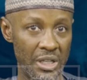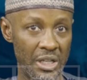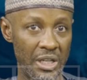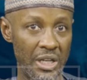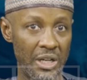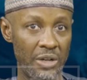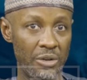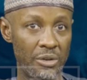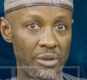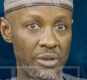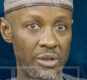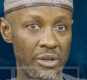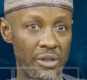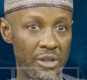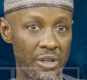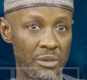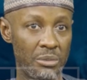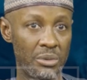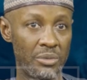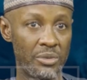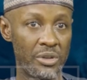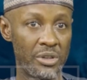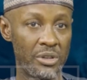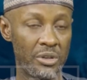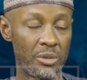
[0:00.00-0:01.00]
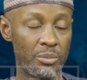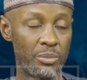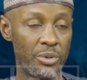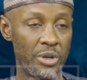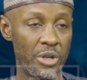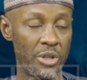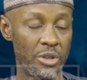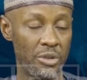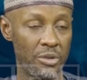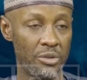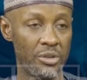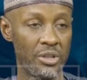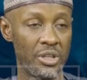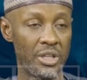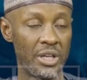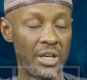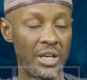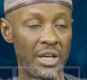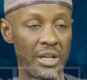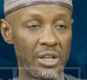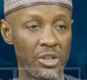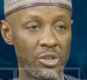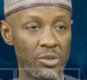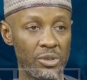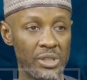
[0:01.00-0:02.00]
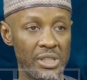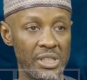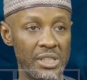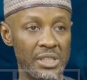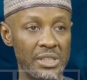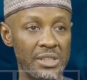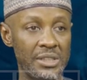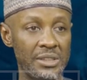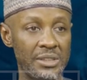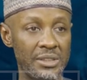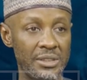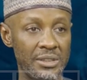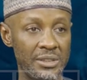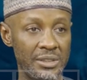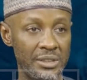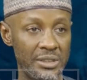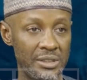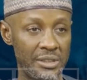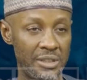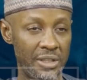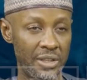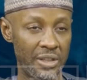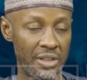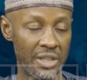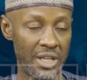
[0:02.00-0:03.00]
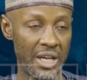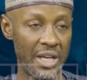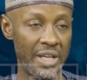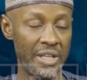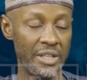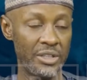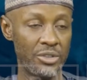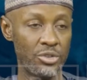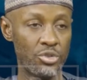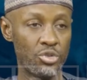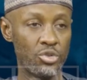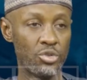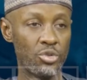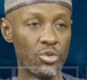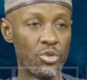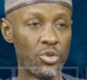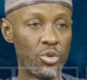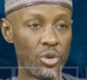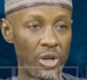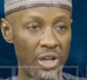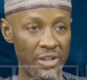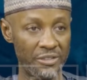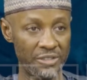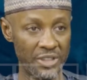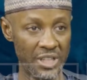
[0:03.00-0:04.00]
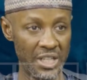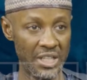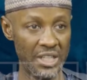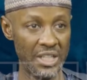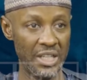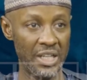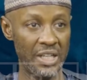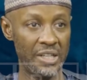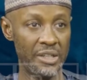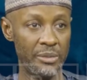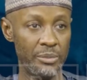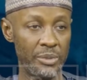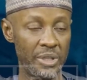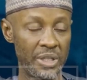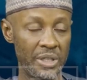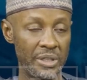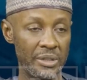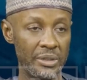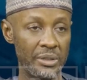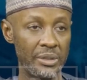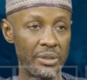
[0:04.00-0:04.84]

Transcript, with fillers: earlier on, some of these operations are actually designed to go after the enemy.